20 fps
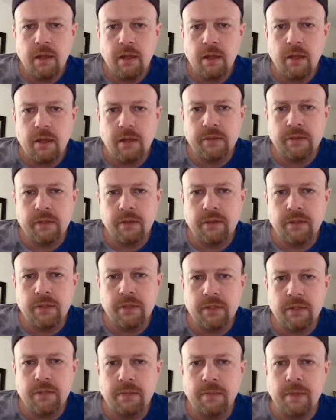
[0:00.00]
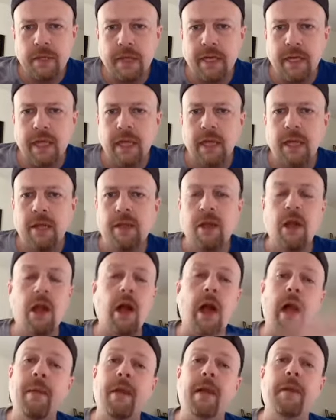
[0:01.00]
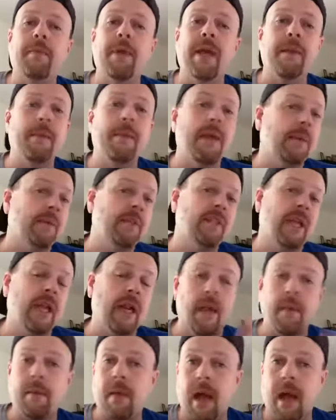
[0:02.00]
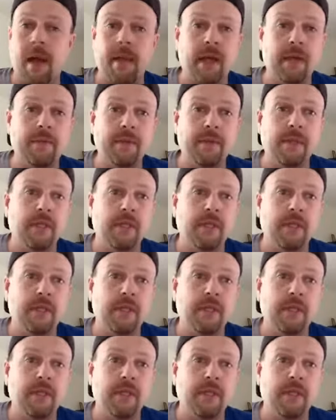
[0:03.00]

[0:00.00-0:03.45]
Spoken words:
That stuff's just a complaint. No, I'm not complaining, man. I'm just saying I'm not.